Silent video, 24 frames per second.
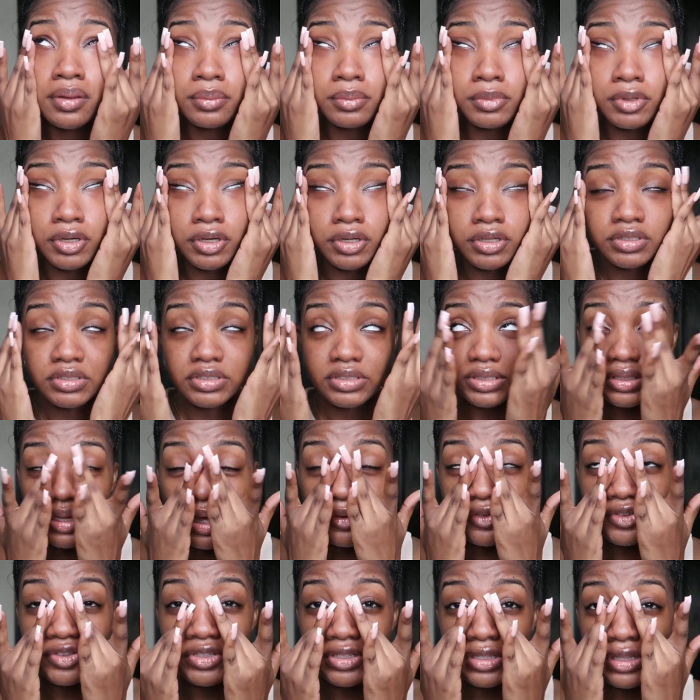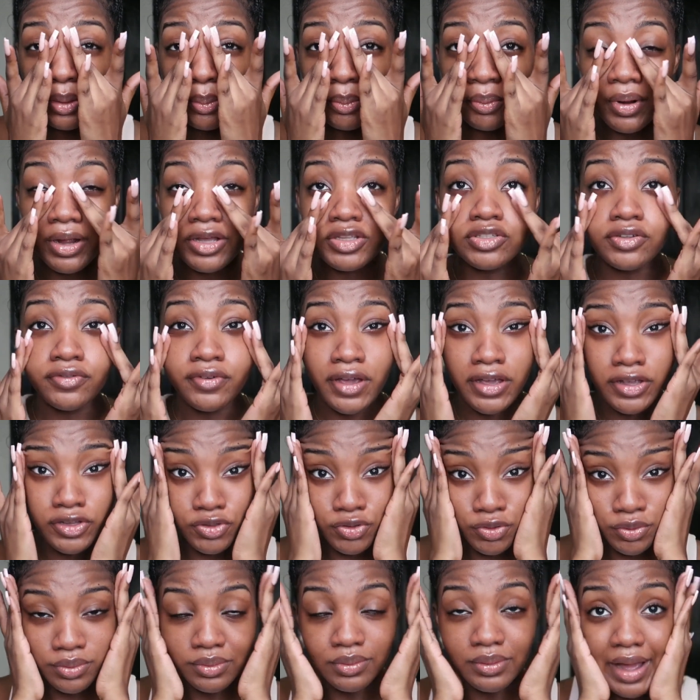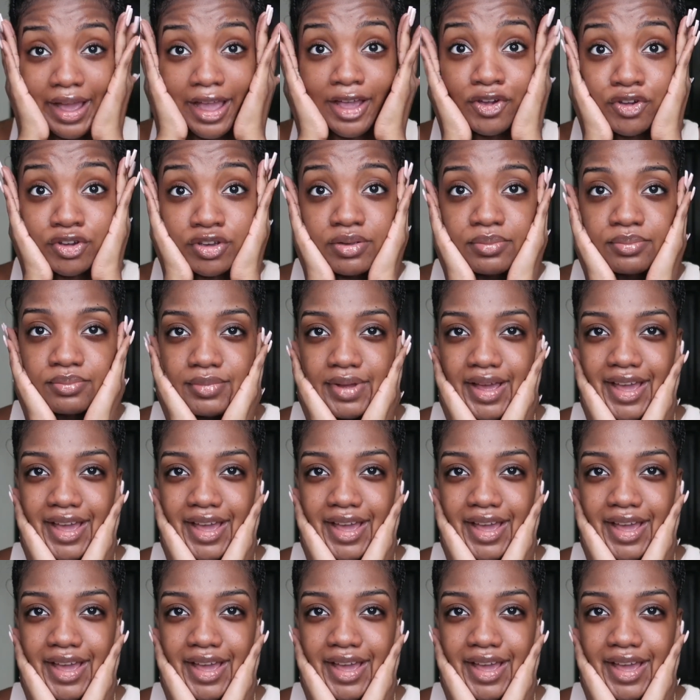because I've seen the price of ice cream